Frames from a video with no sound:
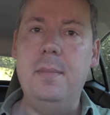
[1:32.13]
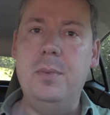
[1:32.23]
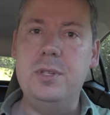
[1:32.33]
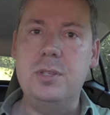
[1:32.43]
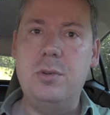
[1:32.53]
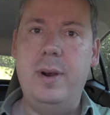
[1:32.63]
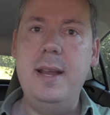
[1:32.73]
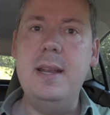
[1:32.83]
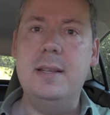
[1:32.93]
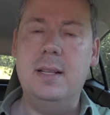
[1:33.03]
which is
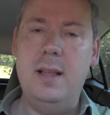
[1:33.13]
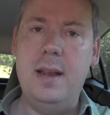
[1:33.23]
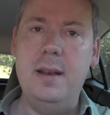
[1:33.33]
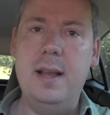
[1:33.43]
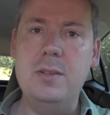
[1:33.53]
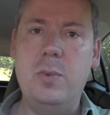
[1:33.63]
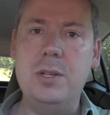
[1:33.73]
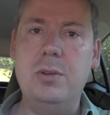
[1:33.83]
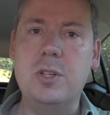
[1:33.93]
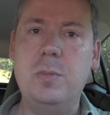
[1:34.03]
great. It has a lot of nice
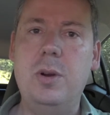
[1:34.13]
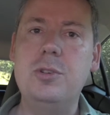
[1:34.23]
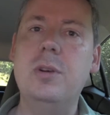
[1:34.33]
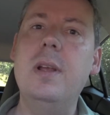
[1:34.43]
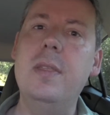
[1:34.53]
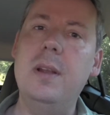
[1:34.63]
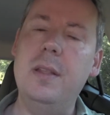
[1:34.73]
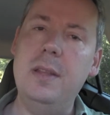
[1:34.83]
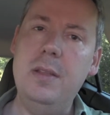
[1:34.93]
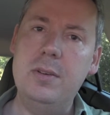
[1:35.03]
western exposure. And then
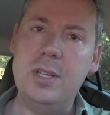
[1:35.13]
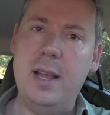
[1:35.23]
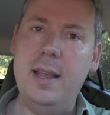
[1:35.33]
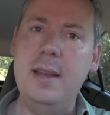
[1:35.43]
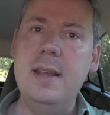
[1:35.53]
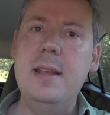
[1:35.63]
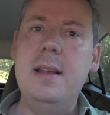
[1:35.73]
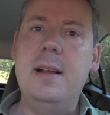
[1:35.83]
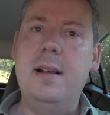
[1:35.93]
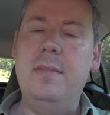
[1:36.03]
on the other side
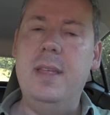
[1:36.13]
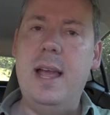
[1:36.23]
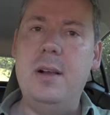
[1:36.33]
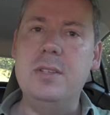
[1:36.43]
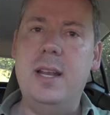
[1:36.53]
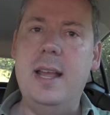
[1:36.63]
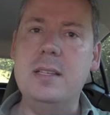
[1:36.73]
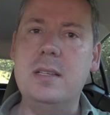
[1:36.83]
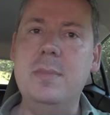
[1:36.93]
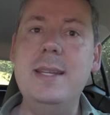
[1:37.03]
of the house, it
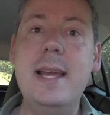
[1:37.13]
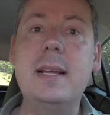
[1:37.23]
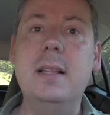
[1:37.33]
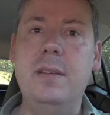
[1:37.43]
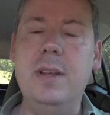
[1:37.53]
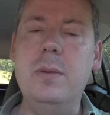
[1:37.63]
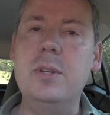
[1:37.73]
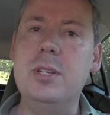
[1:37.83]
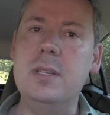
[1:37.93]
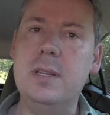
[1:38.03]
has some deck living,
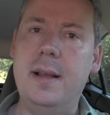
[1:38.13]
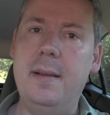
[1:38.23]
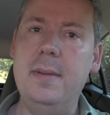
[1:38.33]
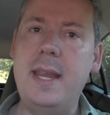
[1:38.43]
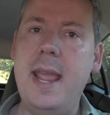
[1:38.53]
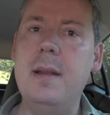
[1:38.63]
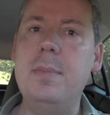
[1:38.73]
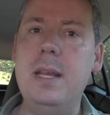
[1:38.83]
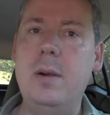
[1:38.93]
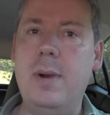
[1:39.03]
which is
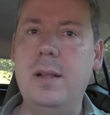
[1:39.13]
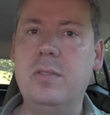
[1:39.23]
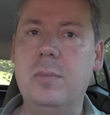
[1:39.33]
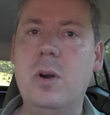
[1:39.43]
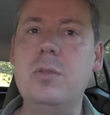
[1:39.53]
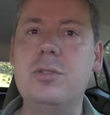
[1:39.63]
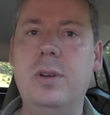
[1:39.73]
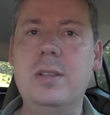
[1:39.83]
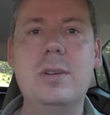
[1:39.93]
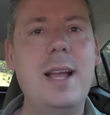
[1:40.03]
canopied around some oak
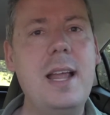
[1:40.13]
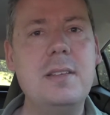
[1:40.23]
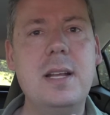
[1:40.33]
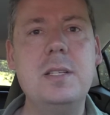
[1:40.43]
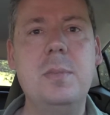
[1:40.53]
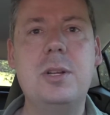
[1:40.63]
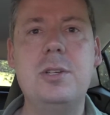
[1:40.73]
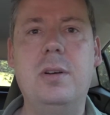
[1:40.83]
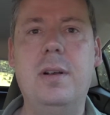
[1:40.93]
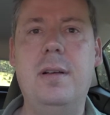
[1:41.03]
trees. So it kind of has a nice
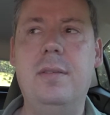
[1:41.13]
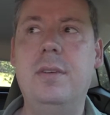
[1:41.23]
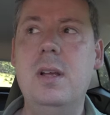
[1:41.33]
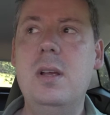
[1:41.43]
mixture of,